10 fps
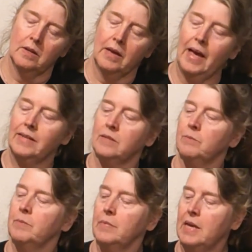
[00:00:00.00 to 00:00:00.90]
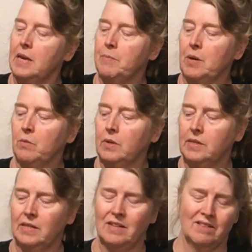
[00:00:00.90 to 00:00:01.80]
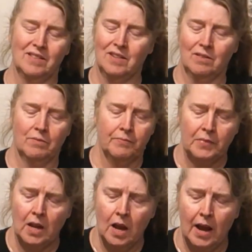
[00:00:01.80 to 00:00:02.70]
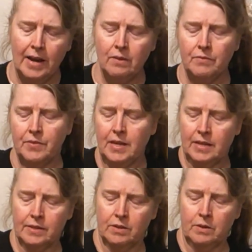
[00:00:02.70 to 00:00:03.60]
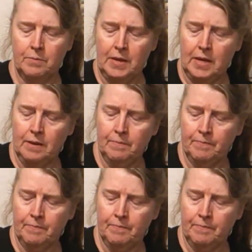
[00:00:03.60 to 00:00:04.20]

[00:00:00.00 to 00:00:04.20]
Had some heaping ones in there, so I don't think it's going to be